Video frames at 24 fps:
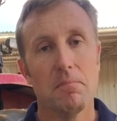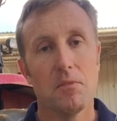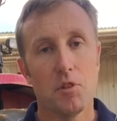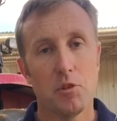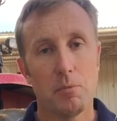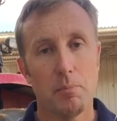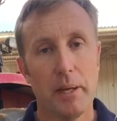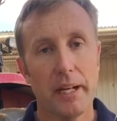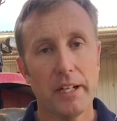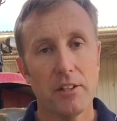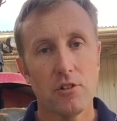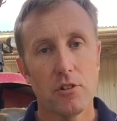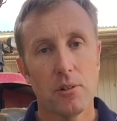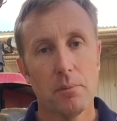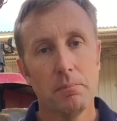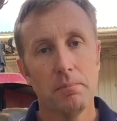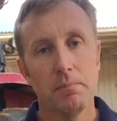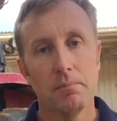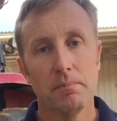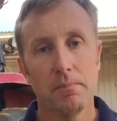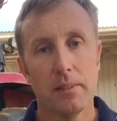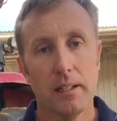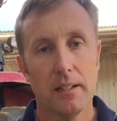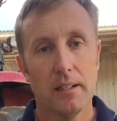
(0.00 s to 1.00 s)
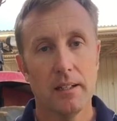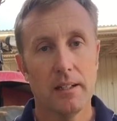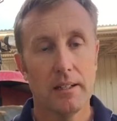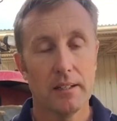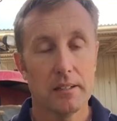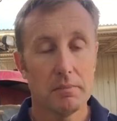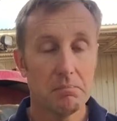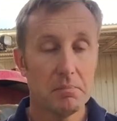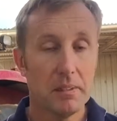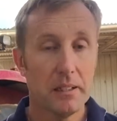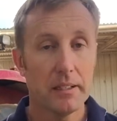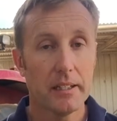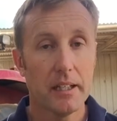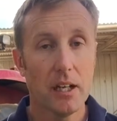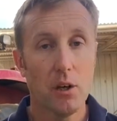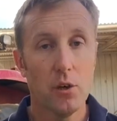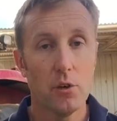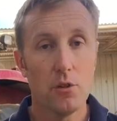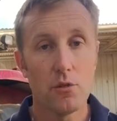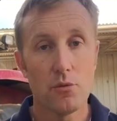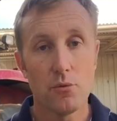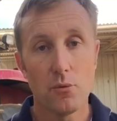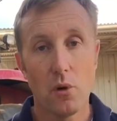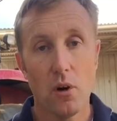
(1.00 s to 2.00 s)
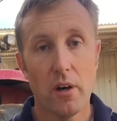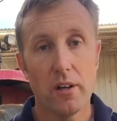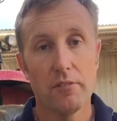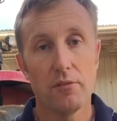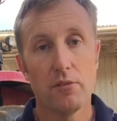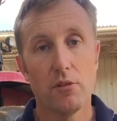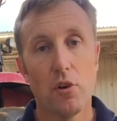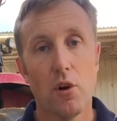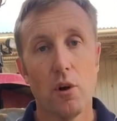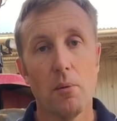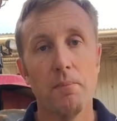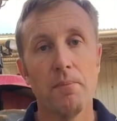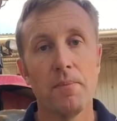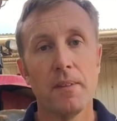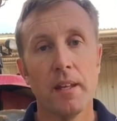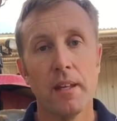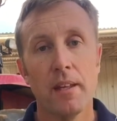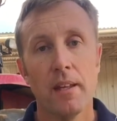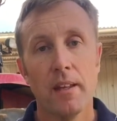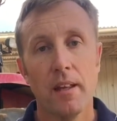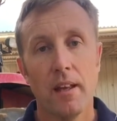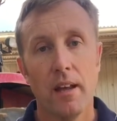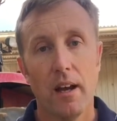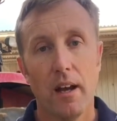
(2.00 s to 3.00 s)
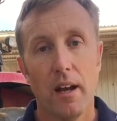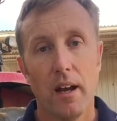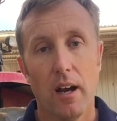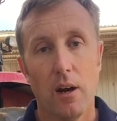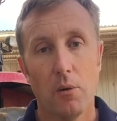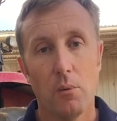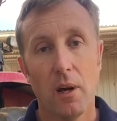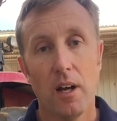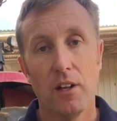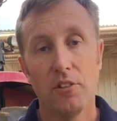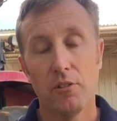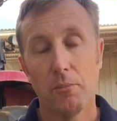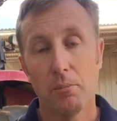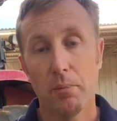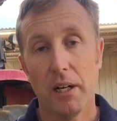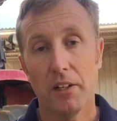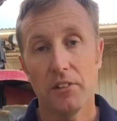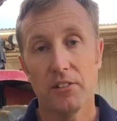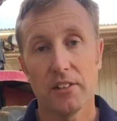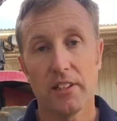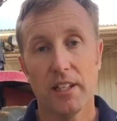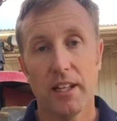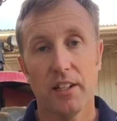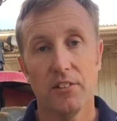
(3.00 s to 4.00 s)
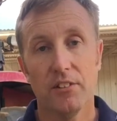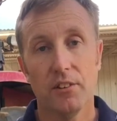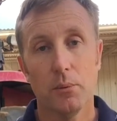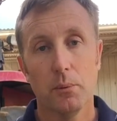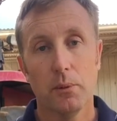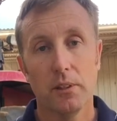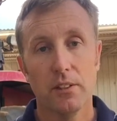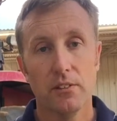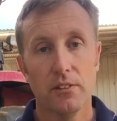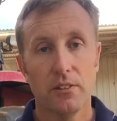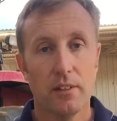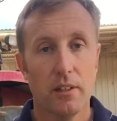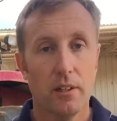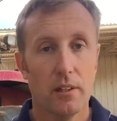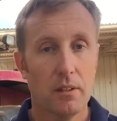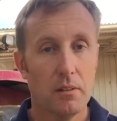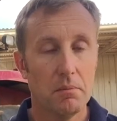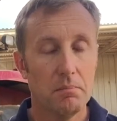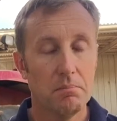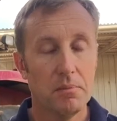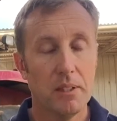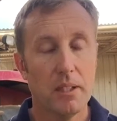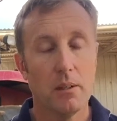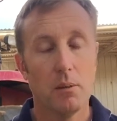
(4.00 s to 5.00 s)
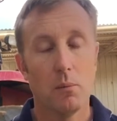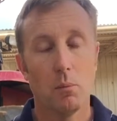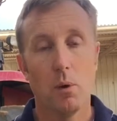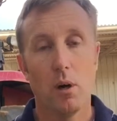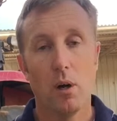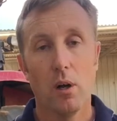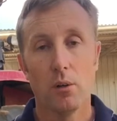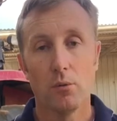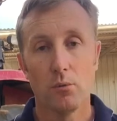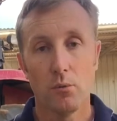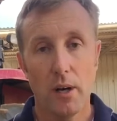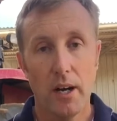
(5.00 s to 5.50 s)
spectrum uh, you know, goes right from uh, a range of brassicaceae weeds, so you know, wild